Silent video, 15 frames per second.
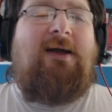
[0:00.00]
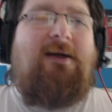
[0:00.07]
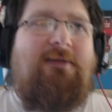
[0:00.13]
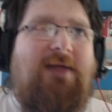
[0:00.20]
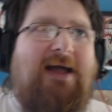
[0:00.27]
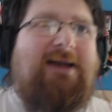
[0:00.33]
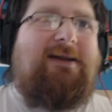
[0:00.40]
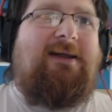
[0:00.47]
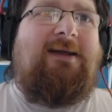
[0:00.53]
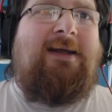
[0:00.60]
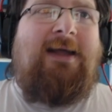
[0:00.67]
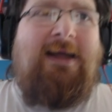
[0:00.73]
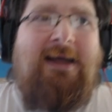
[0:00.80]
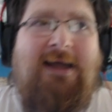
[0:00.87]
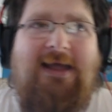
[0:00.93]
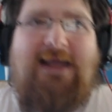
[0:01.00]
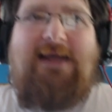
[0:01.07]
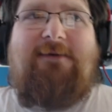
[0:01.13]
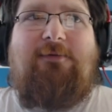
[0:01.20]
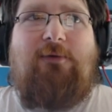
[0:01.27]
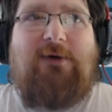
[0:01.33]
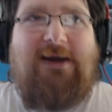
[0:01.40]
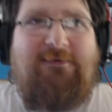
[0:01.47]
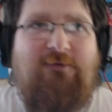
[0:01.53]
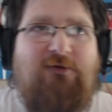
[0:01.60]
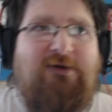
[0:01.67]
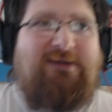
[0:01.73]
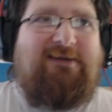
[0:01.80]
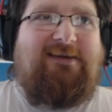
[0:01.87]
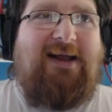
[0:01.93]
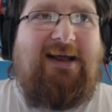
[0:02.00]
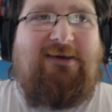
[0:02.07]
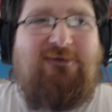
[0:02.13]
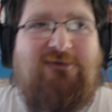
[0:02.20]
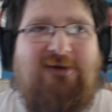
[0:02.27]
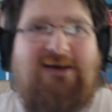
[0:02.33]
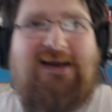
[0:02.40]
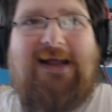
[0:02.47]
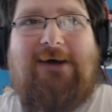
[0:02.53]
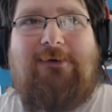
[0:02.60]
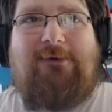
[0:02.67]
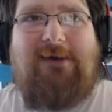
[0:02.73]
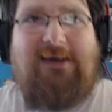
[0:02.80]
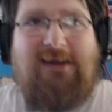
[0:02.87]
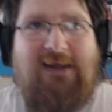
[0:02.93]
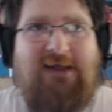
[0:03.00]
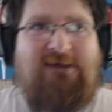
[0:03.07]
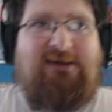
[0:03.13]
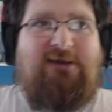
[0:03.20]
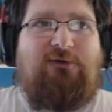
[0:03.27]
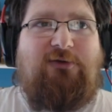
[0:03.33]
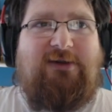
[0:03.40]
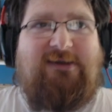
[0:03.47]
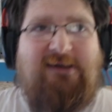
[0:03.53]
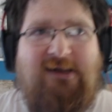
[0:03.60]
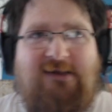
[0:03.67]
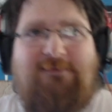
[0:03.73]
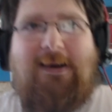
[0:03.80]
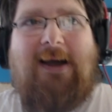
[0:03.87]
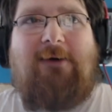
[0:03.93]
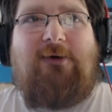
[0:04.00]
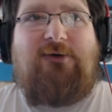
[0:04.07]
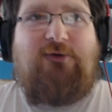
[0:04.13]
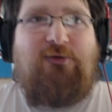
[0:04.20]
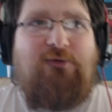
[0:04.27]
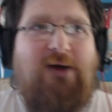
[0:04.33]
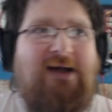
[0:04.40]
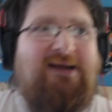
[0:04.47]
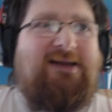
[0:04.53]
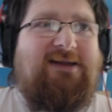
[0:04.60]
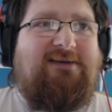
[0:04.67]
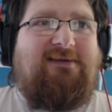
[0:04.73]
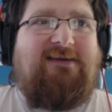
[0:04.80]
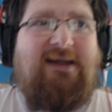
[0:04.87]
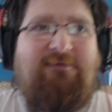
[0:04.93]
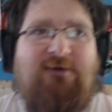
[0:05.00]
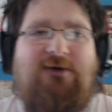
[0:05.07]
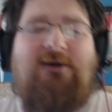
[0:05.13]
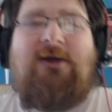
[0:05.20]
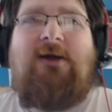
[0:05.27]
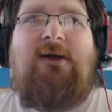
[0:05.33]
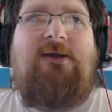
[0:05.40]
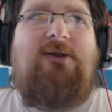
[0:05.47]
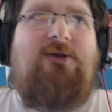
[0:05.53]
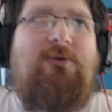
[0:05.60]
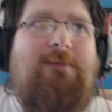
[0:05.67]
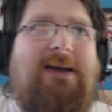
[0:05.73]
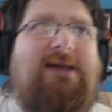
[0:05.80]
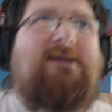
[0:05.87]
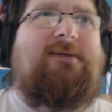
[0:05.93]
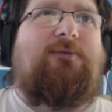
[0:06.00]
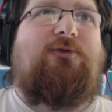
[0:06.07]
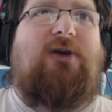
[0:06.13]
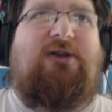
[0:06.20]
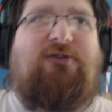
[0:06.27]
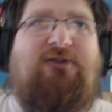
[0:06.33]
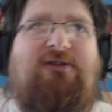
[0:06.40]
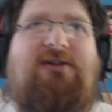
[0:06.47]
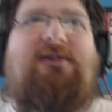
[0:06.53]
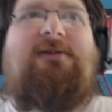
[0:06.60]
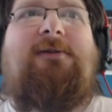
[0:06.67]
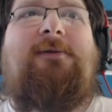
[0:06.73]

Then, if whatever is attached to Cloud is increasing his power to at least 7, you make some treasures.